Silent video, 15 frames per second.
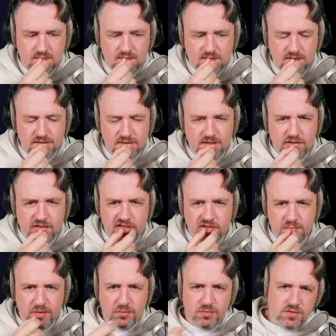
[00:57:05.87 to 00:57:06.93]
Does that change
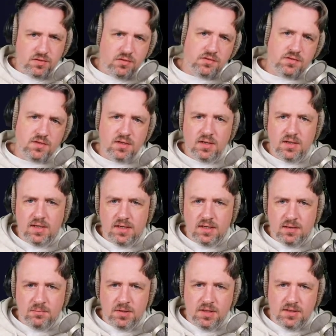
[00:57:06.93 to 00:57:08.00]
my results? I
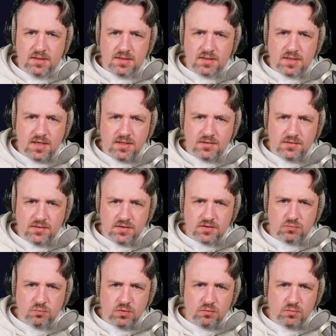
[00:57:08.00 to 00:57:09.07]
mean, in this case, this
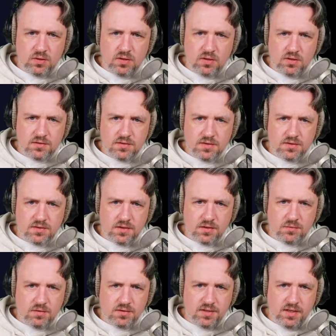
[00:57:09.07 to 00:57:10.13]
one would cause this to go
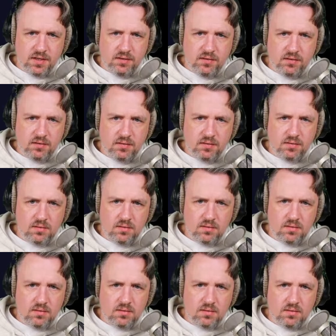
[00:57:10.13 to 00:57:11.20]
to 10,
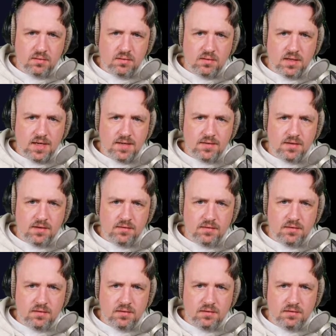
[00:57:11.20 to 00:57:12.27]
and
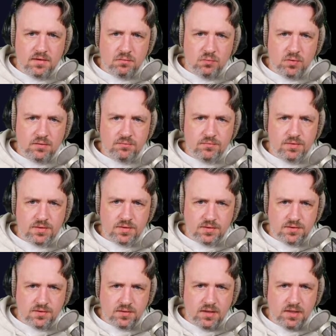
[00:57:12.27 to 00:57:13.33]
then when it
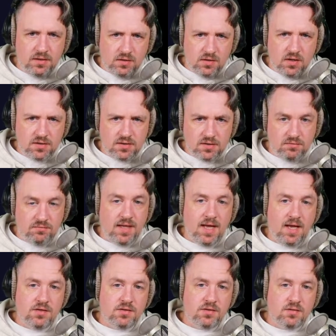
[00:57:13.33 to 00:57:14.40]
visits and cause it to
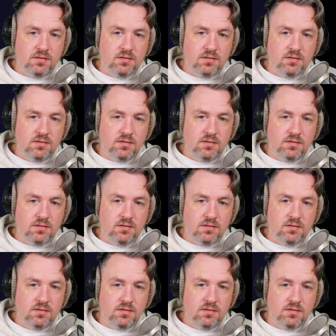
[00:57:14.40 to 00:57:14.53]
flash